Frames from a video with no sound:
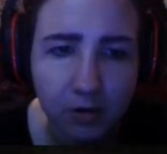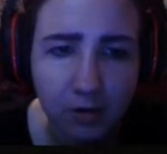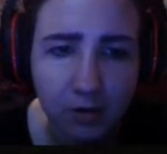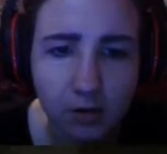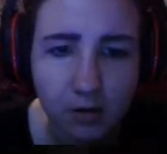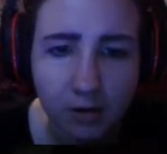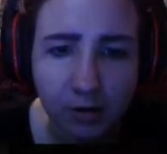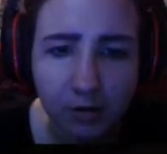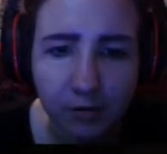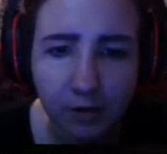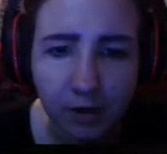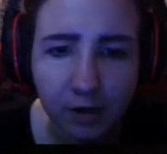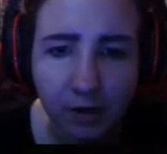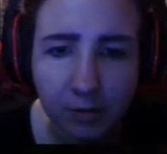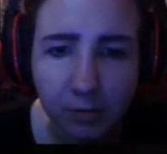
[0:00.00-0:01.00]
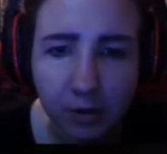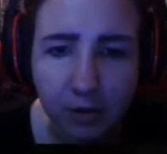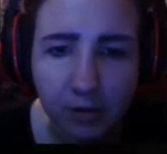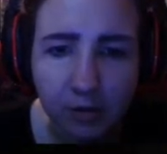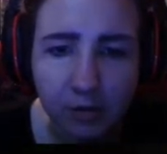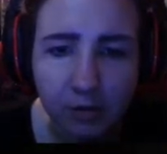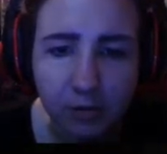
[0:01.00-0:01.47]
And I forgot I have my
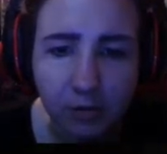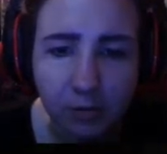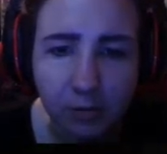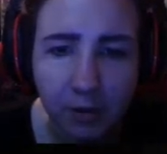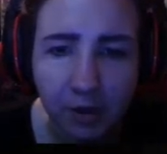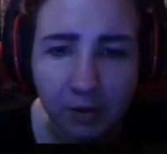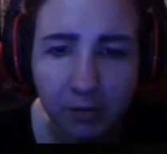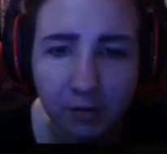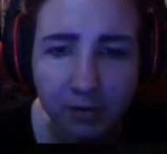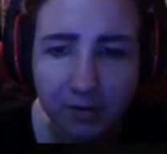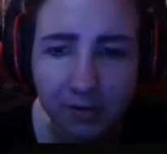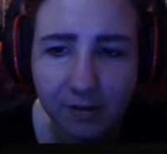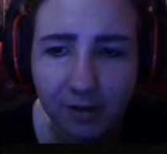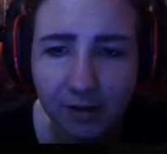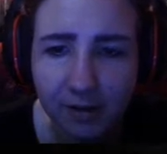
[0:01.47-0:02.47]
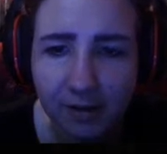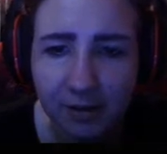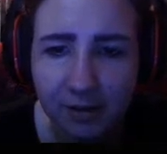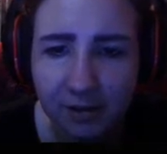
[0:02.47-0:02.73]
controls backwards in here.